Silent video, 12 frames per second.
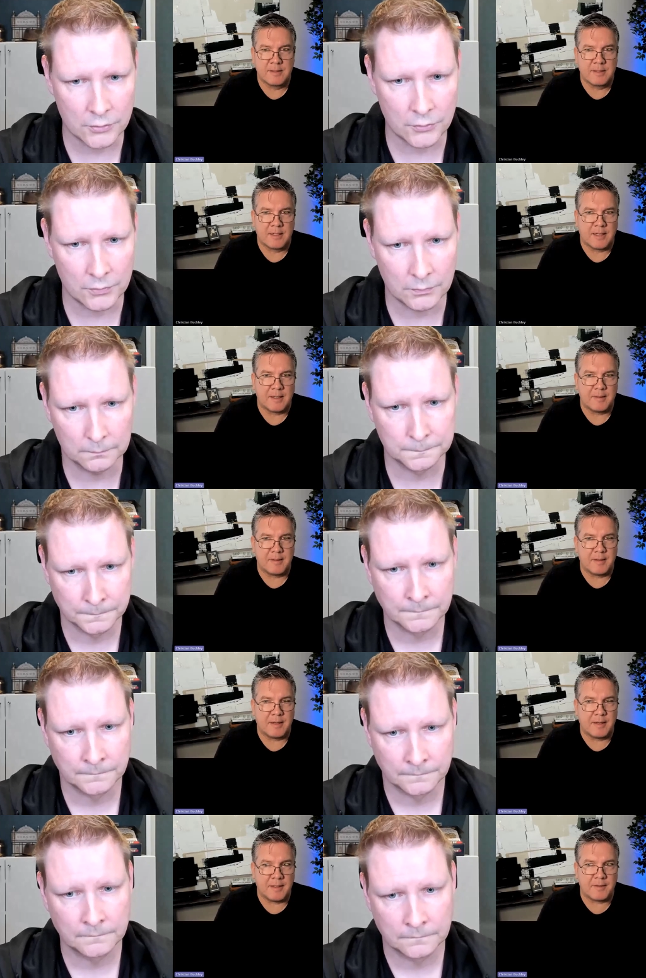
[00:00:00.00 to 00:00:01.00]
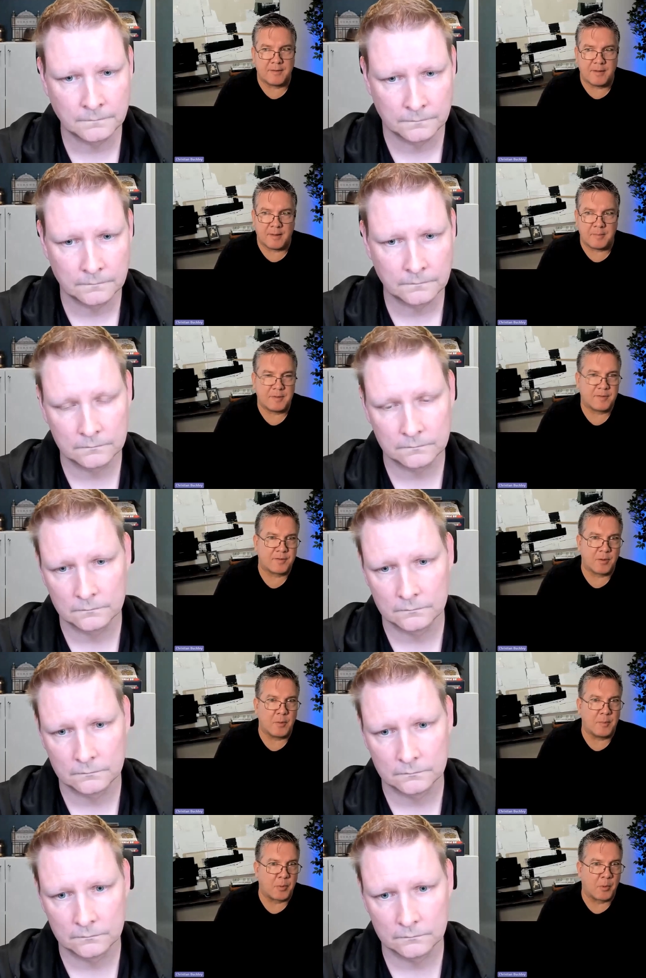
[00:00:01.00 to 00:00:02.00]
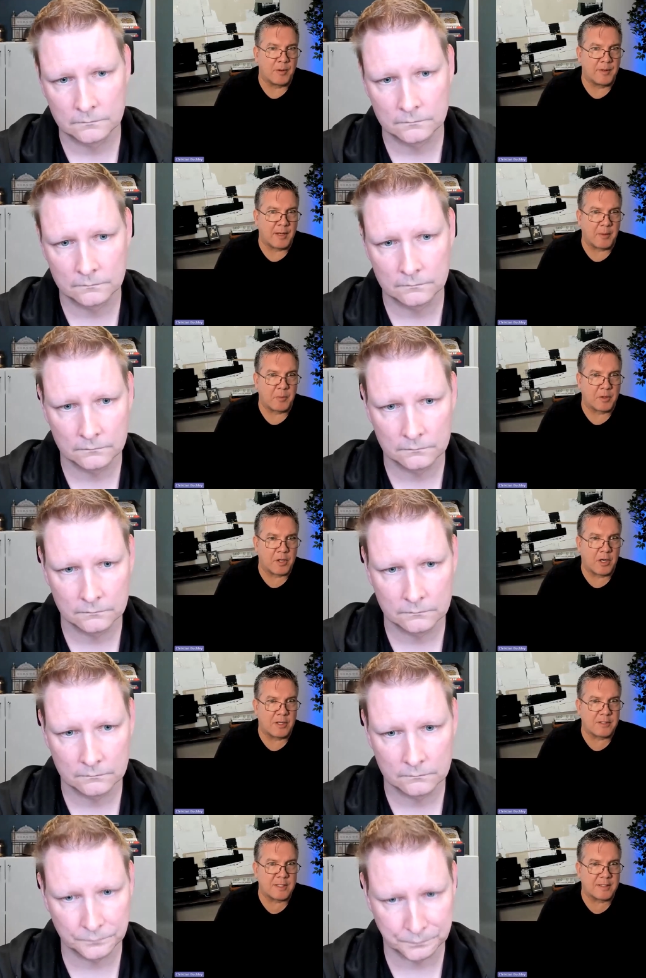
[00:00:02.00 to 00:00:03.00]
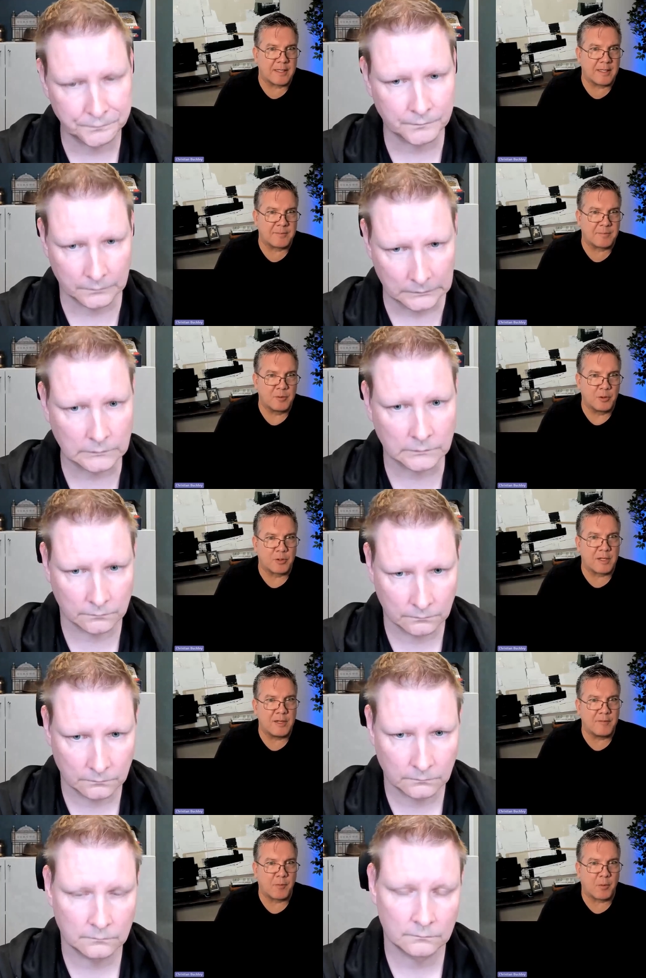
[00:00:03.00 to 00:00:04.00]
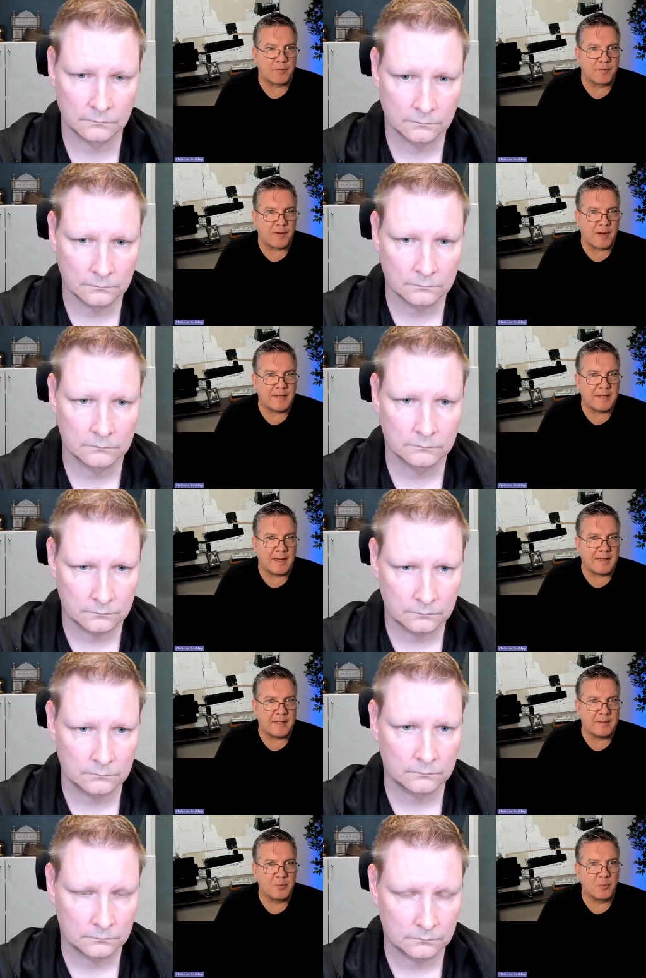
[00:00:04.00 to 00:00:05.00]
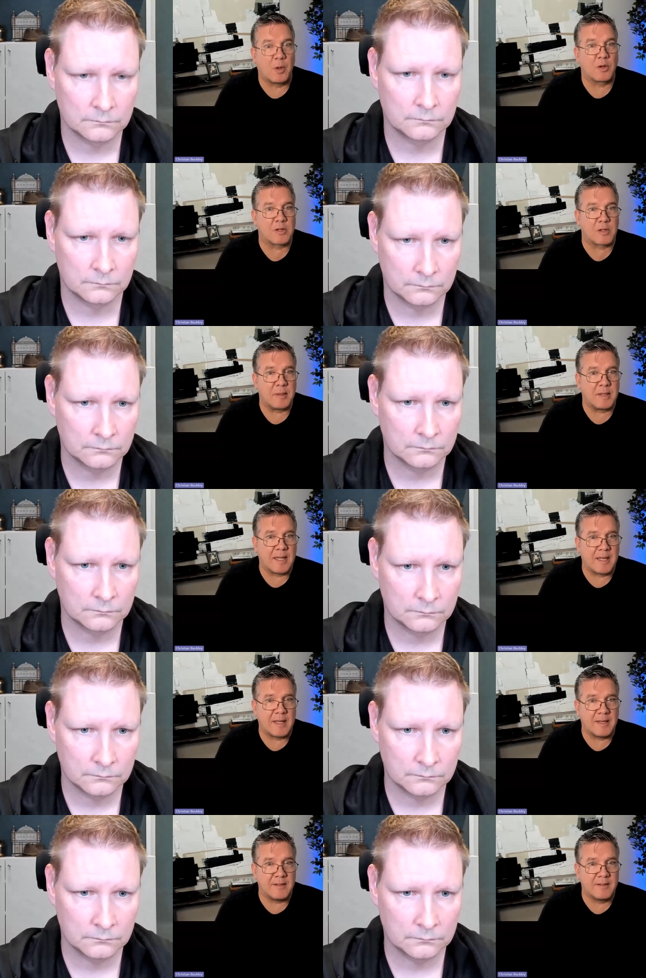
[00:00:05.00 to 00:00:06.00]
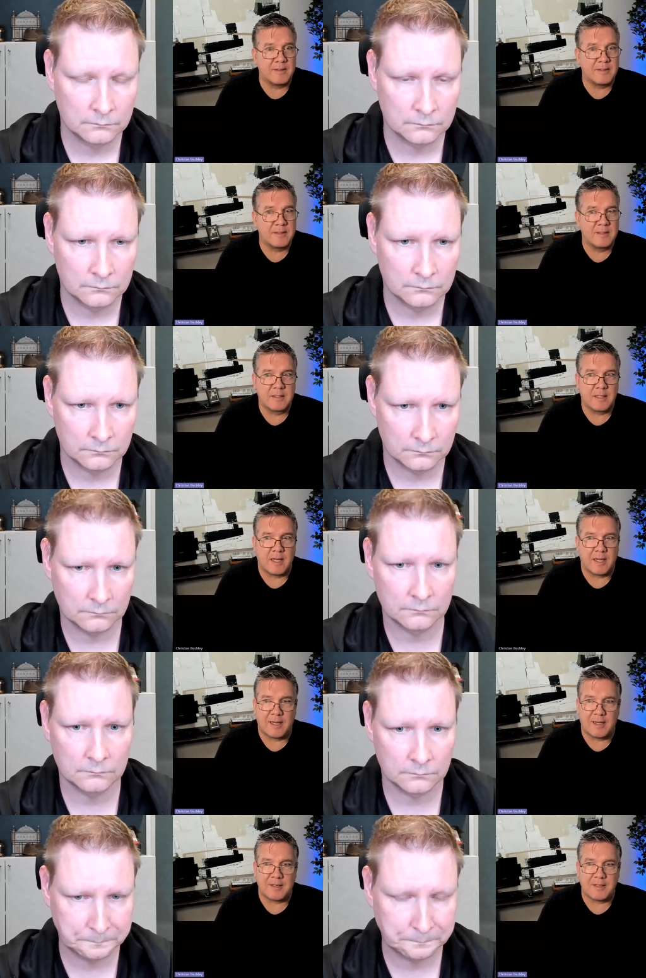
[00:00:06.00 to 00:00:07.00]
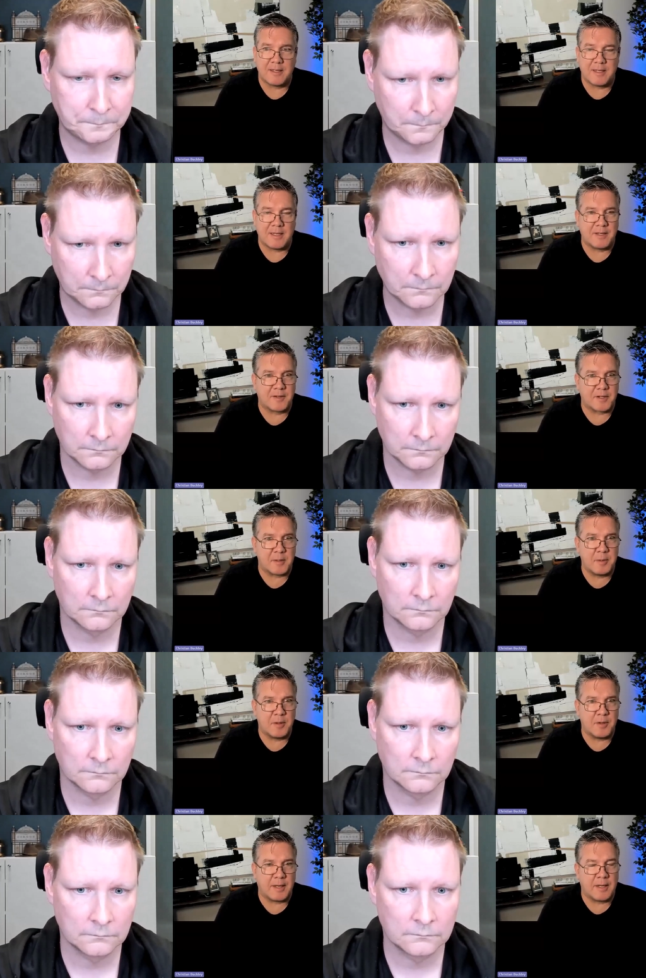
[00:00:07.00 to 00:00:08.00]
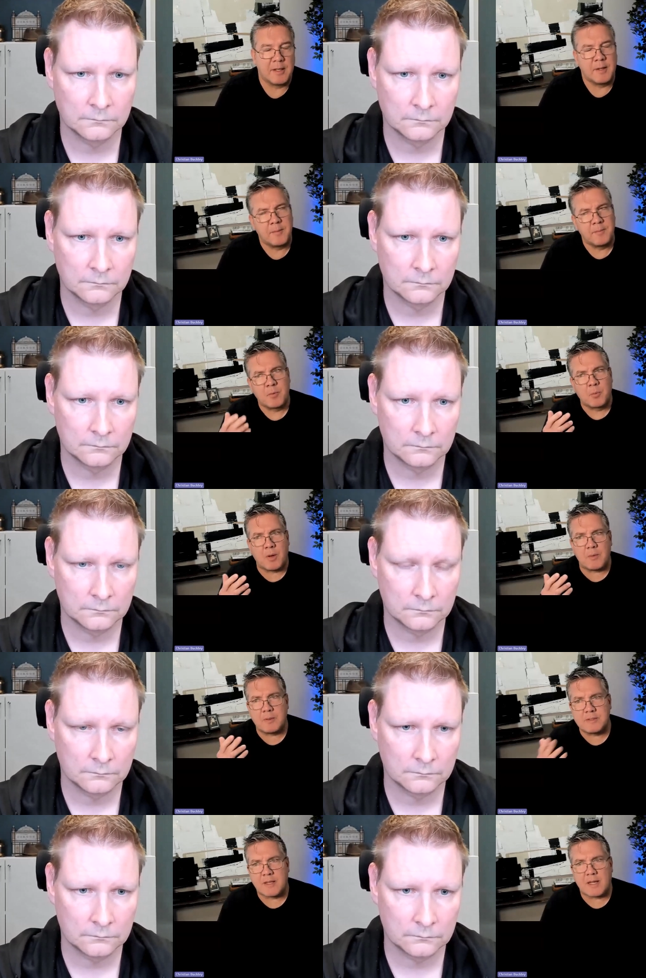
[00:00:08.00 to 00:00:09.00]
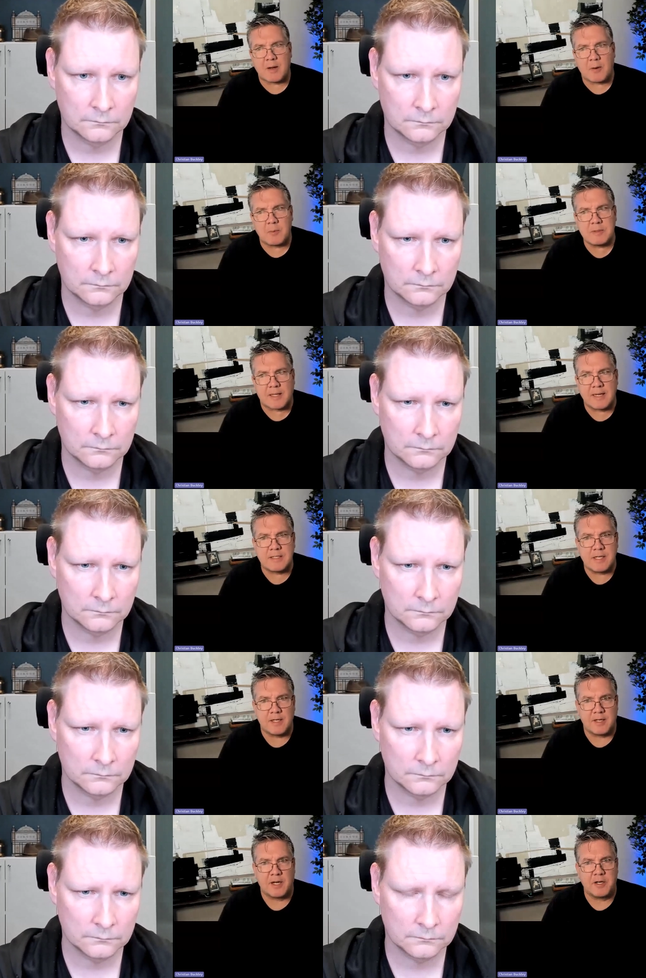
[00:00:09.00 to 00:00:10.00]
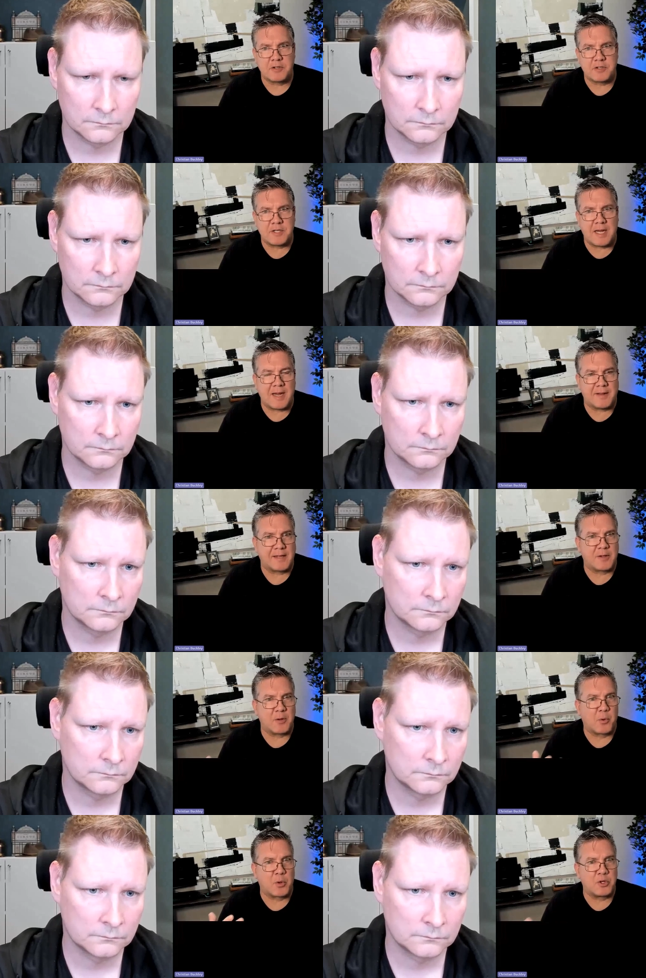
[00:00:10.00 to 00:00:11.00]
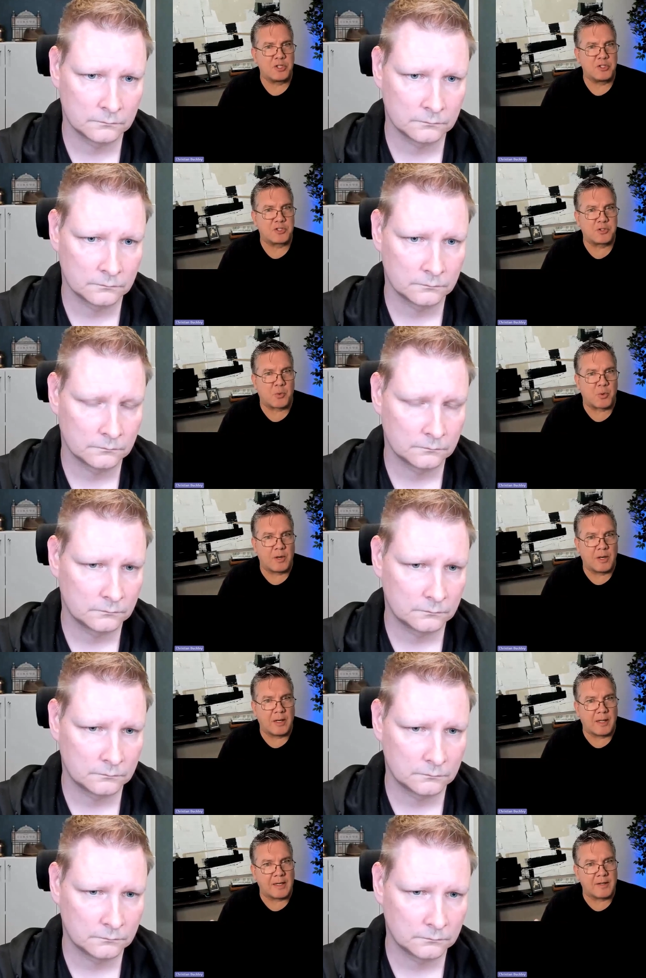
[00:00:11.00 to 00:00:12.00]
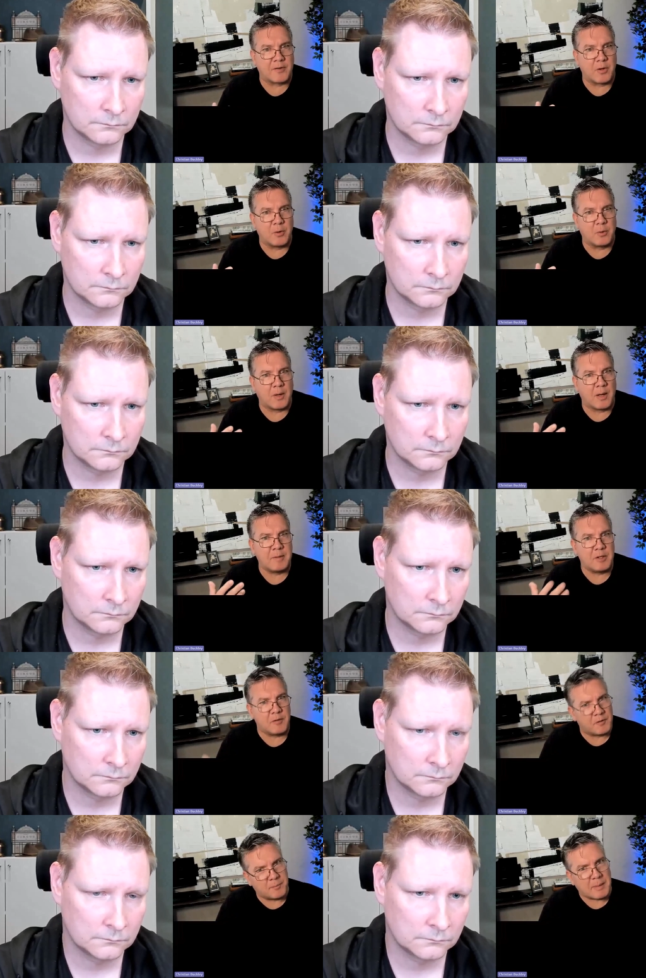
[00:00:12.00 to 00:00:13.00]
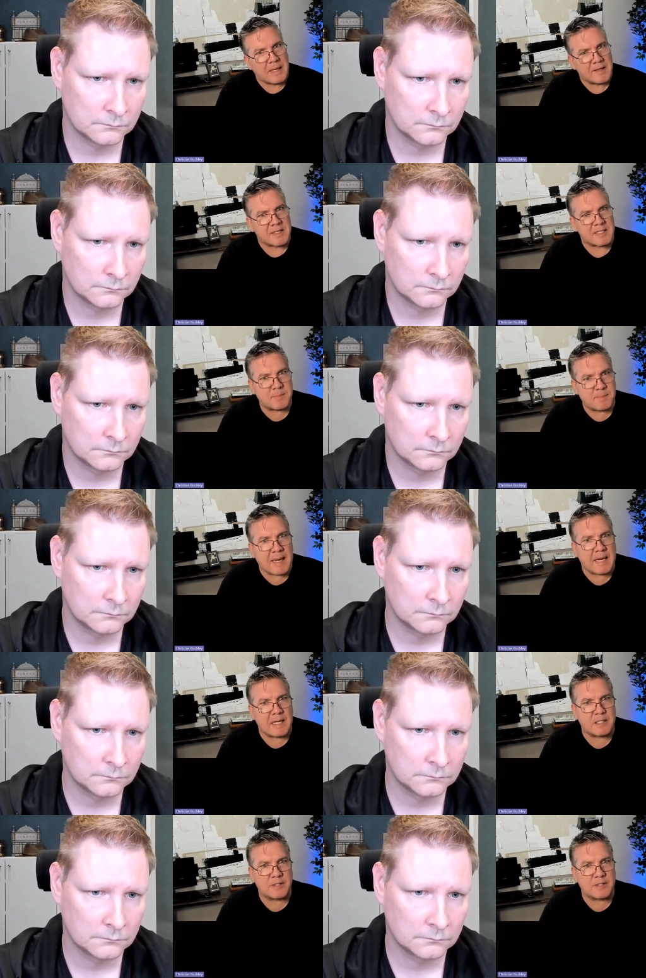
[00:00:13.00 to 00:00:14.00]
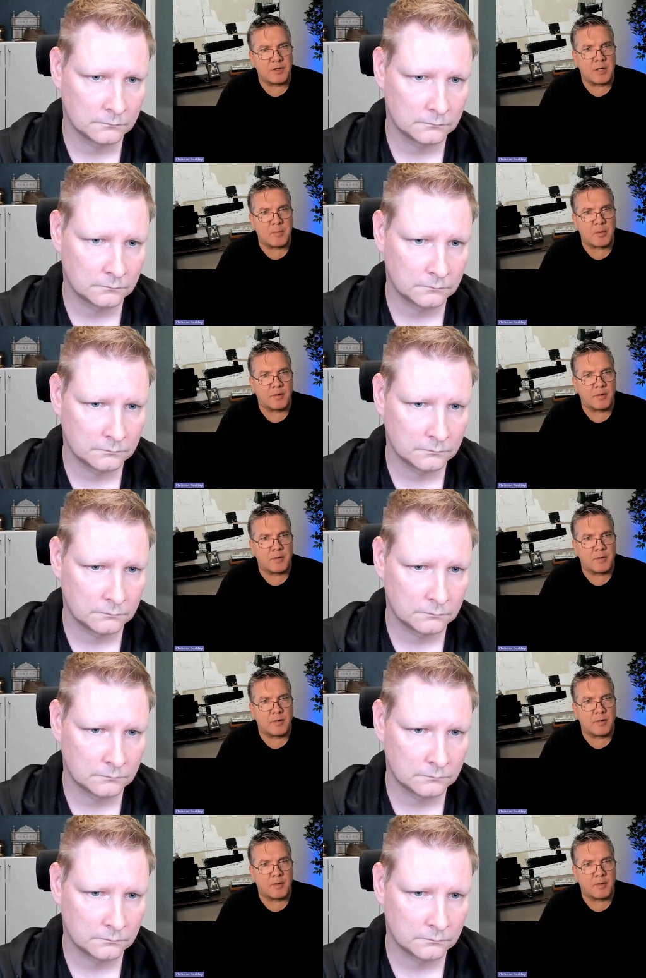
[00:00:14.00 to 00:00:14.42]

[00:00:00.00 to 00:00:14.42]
Speaker 1: true. Uh, it, it's, I mean, so important that we're constantly looking for, finding, welcoming in uh, into the community. What was, I always like to understand like the origin story. Like, so, I mean, you've been in the space for a